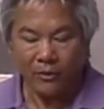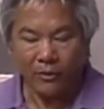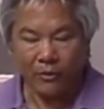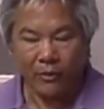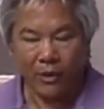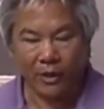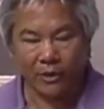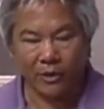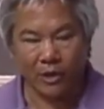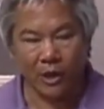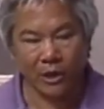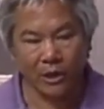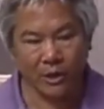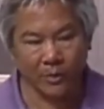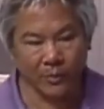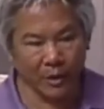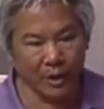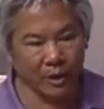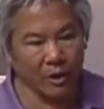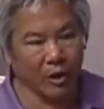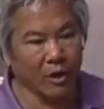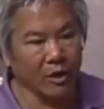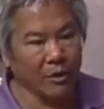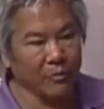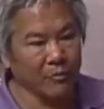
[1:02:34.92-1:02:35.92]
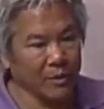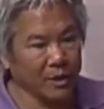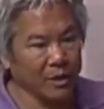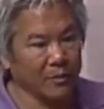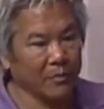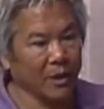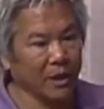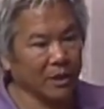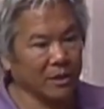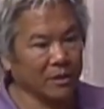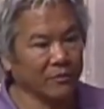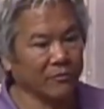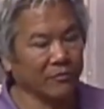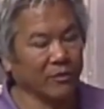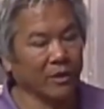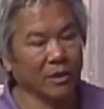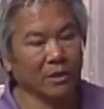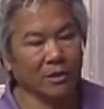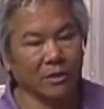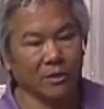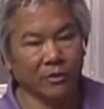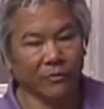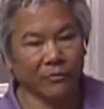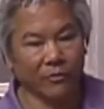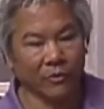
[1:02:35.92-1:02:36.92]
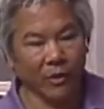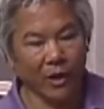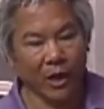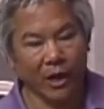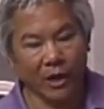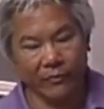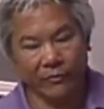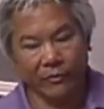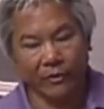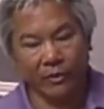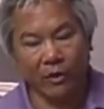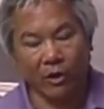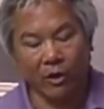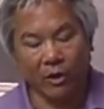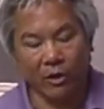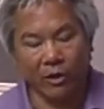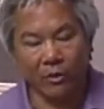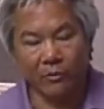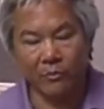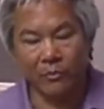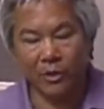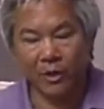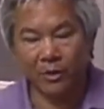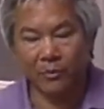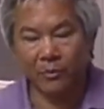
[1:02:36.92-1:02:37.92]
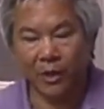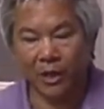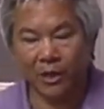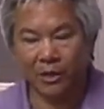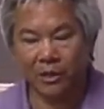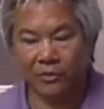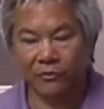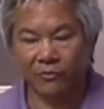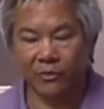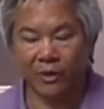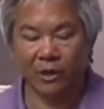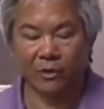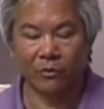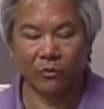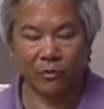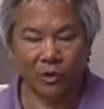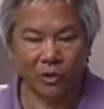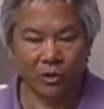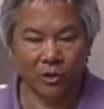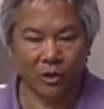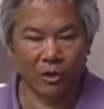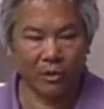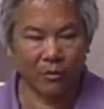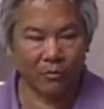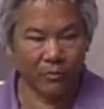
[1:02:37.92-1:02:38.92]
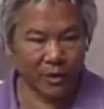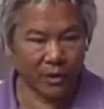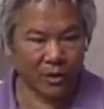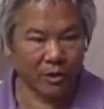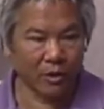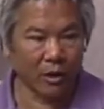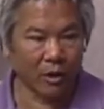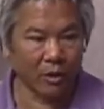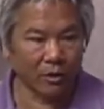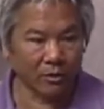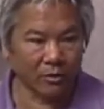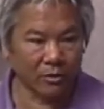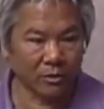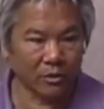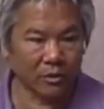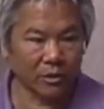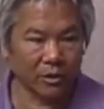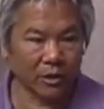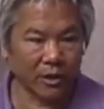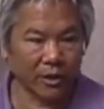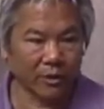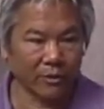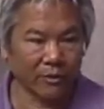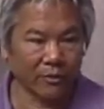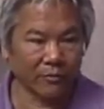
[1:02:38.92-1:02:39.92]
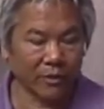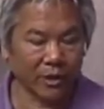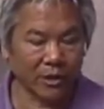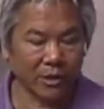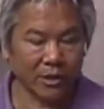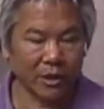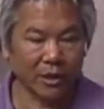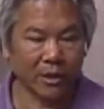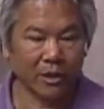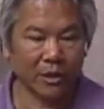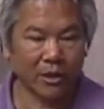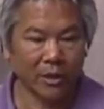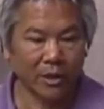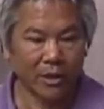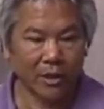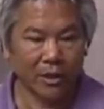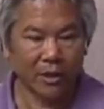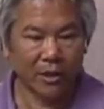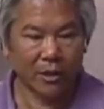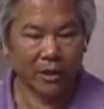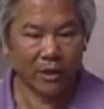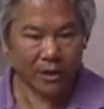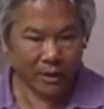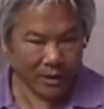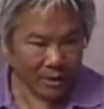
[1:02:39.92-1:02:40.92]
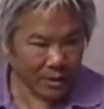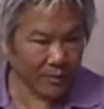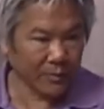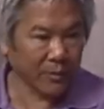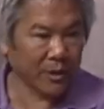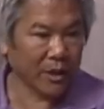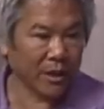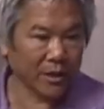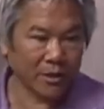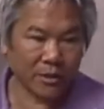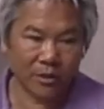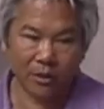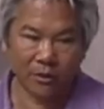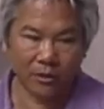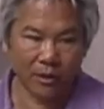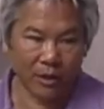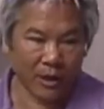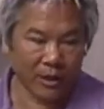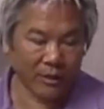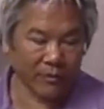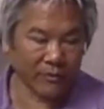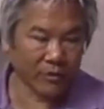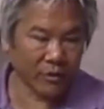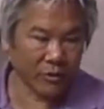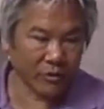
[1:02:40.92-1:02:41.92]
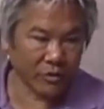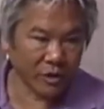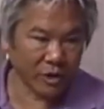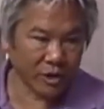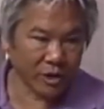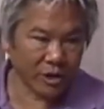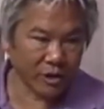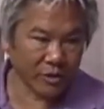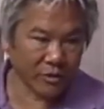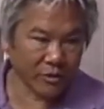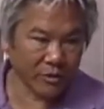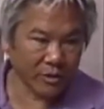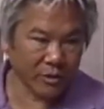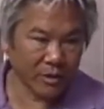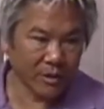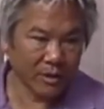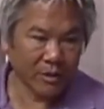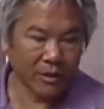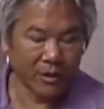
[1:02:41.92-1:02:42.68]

I talked about RMB based funds. If you have an RMB based fund where it's RMB dollars that you're investing, it eliminates a lot of those issues.